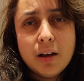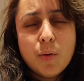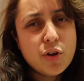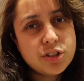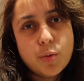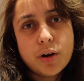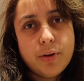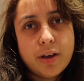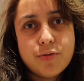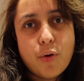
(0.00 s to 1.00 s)
what's the word I'm
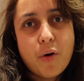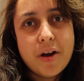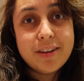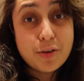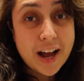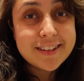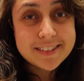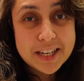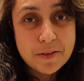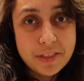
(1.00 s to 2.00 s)
looking for, in the grand
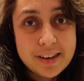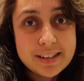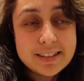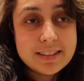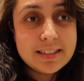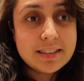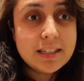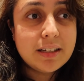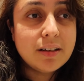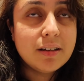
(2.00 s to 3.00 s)
scheme of things,
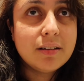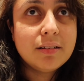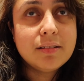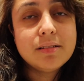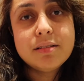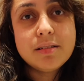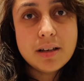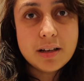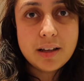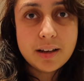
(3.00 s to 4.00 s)
Disney,
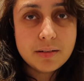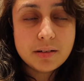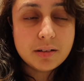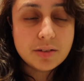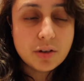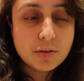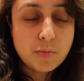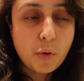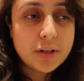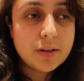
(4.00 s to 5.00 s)
like, there's no
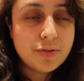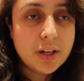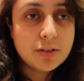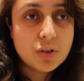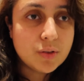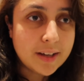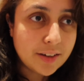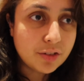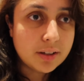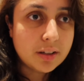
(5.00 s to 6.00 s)
point in feeling too
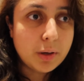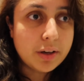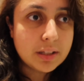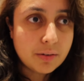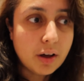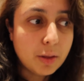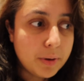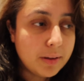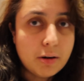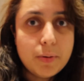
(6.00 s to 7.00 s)
sad for Disney, because there
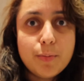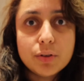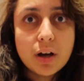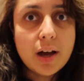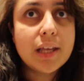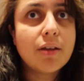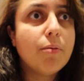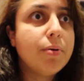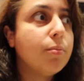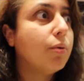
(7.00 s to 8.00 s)
are people dying, there
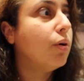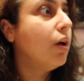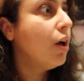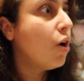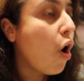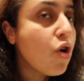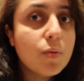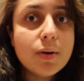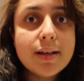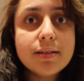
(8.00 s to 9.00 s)
are people
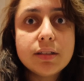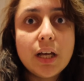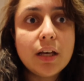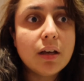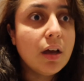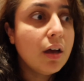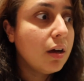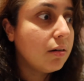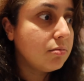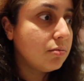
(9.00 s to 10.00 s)
homeless, like,
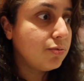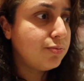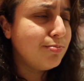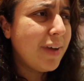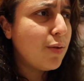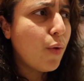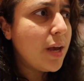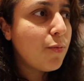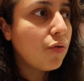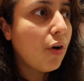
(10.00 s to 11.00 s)

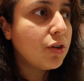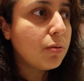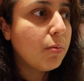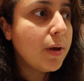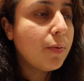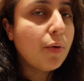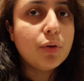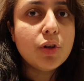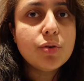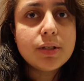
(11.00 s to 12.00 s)
way more vulnerable
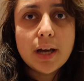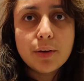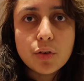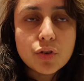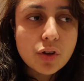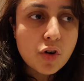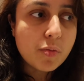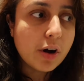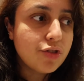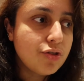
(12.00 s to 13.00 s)
people losing out on so
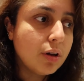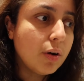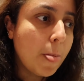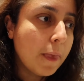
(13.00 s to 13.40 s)
much, you know.